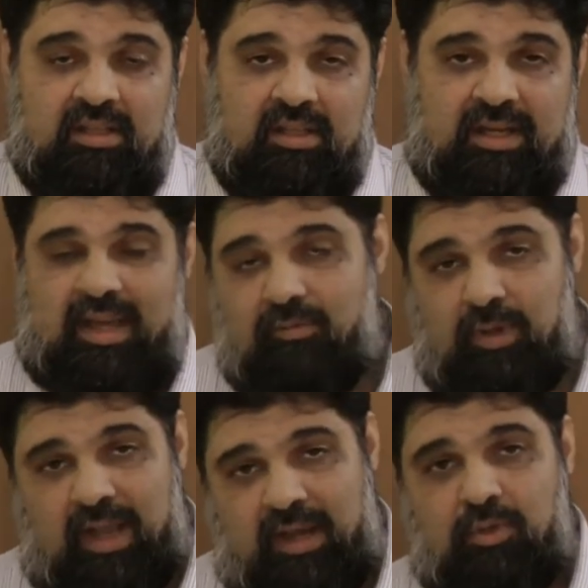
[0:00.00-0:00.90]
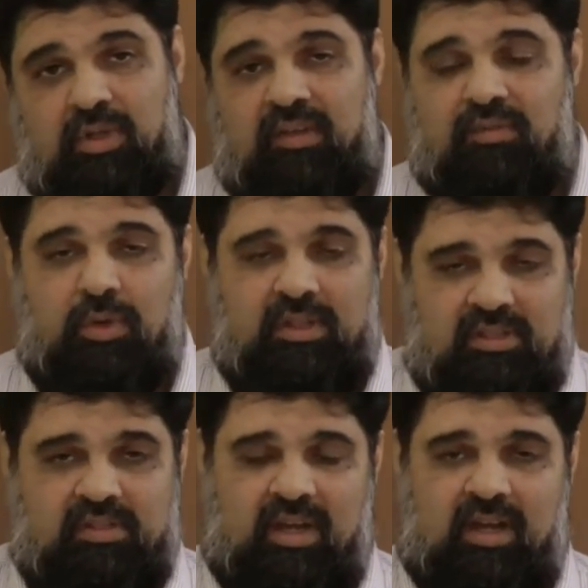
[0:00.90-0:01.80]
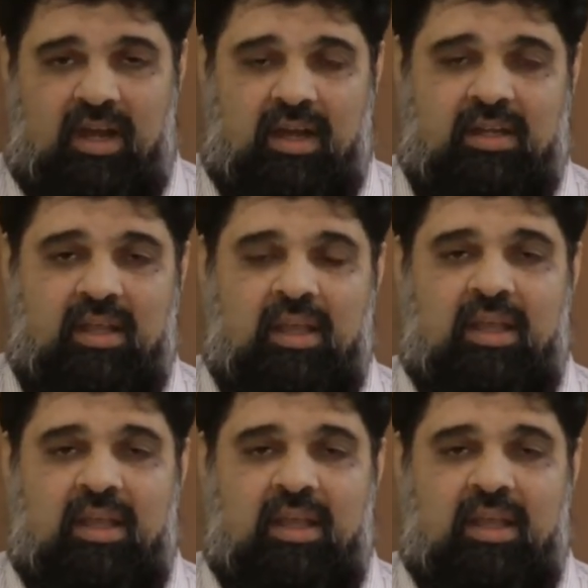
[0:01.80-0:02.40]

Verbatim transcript: that I would like to give you in this regard